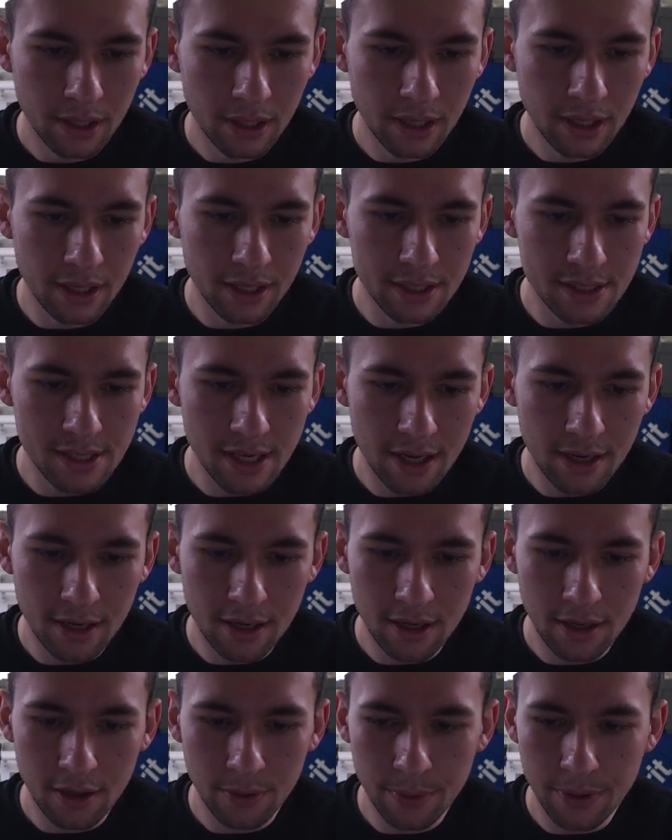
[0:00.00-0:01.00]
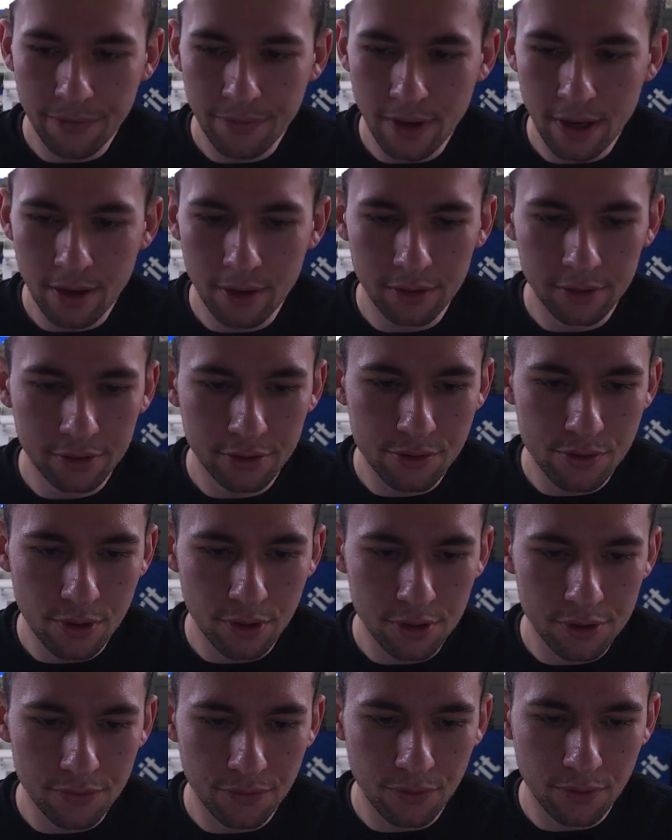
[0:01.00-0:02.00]
And ta-da, we found
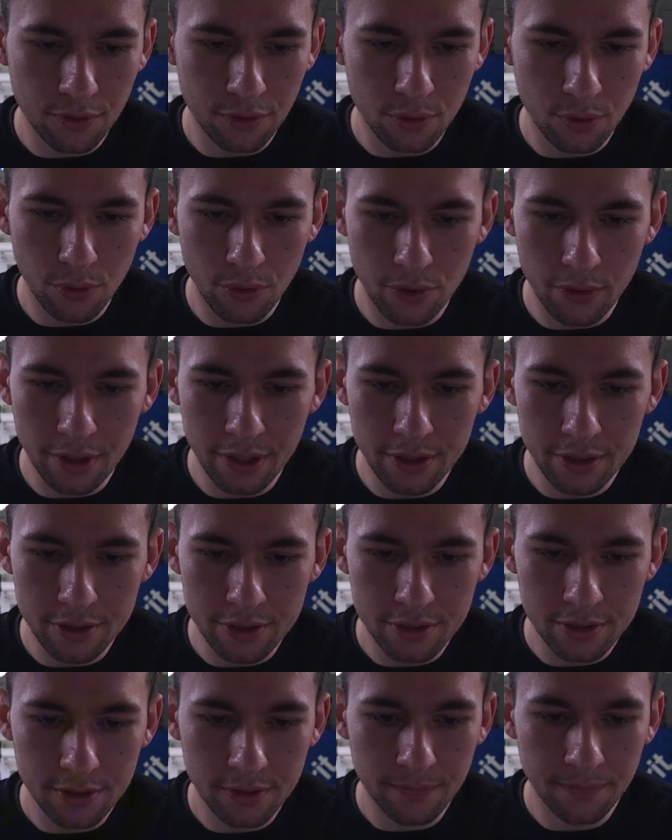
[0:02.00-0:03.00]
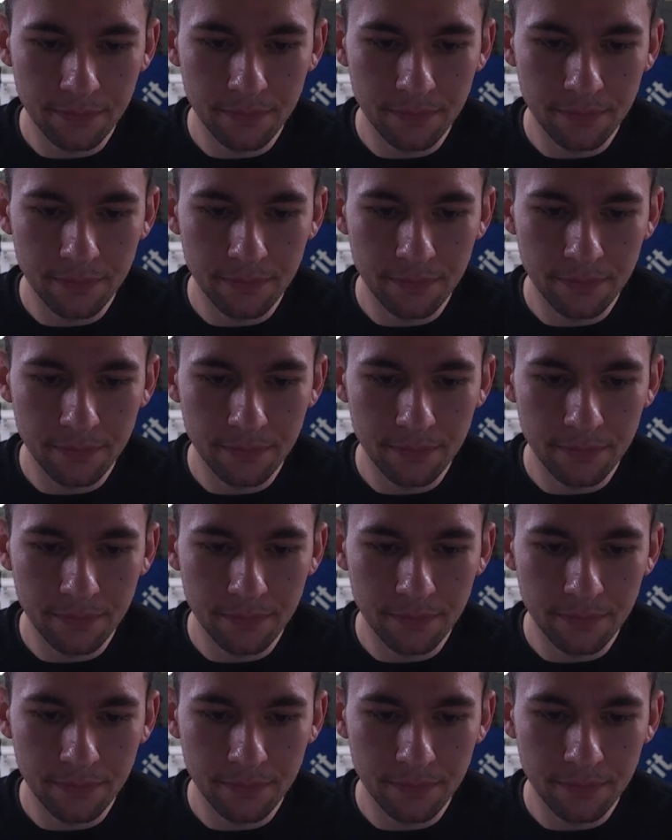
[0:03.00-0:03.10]
drills for a 1/4 inch.